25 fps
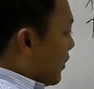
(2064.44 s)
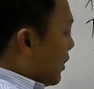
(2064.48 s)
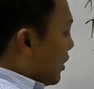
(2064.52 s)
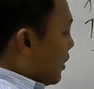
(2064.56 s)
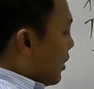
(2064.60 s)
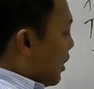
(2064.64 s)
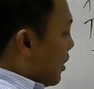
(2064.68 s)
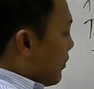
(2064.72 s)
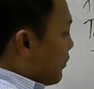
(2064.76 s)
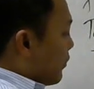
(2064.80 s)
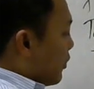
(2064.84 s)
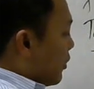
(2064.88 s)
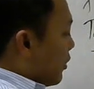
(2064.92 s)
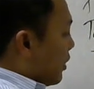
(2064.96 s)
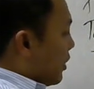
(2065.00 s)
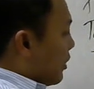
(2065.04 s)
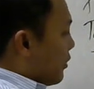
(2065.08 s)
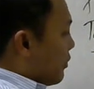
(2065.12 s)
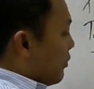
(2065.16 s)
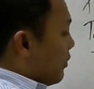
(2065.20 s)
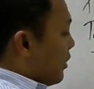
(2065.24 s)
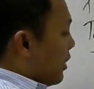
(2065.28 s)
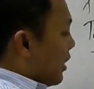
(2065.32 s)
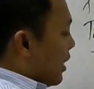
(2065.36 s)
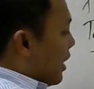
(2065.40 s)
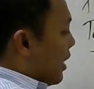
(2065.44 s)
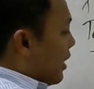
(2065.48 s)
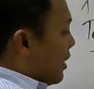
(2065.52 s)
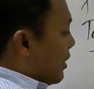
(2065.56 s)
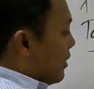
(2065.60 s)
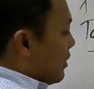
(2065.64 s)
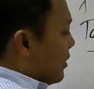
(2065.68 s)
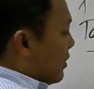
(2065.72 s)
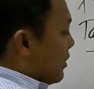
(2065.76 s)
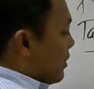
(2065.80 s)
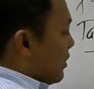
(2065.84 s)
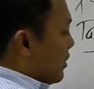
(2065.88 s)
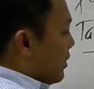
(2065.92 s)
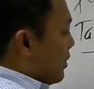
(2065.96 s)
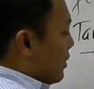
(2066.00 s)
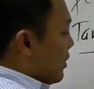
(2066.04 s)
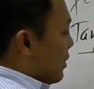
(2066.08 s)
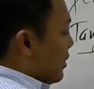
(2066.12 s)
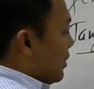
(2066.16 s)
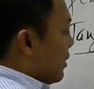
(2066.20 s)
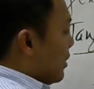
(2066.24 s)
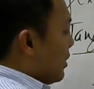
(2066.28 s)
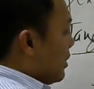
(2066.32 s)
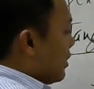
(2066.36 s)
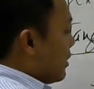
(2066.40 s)
Dot product with n
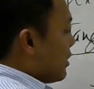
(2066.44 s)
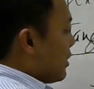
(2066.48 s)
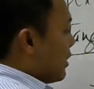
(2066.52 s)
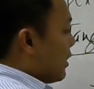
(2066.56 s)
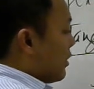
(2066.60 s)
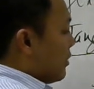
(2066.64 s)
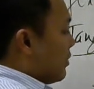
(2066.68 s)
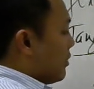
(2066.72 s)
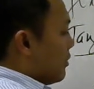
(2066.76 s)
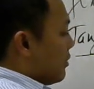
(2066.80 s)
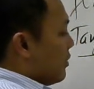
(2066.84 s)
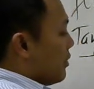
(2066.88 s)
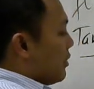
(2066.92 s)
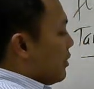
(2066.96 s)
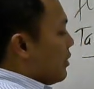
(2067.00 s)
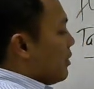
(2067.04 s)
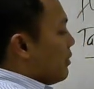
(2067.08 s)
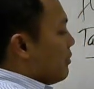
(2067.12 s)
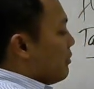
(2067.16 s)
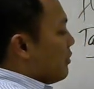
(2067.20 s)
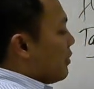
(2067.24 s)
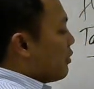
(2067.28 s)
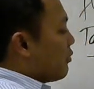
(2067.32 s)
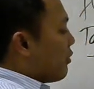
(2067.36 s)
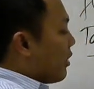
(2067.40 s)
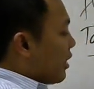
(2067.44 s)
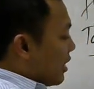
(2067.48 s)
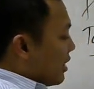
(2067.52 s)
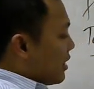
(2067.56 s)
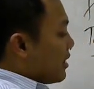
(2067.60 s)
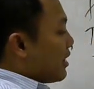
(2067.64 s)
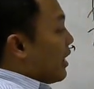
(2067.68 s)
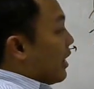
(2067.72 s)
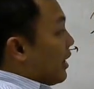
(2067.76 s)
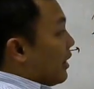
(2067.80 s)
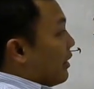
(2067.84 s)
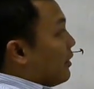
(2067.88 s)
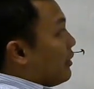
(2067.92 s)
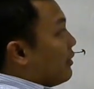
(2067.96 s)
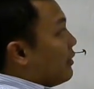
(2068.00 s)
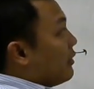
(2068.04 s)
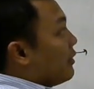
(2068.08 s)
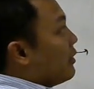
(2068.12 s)
is 0. But what is n?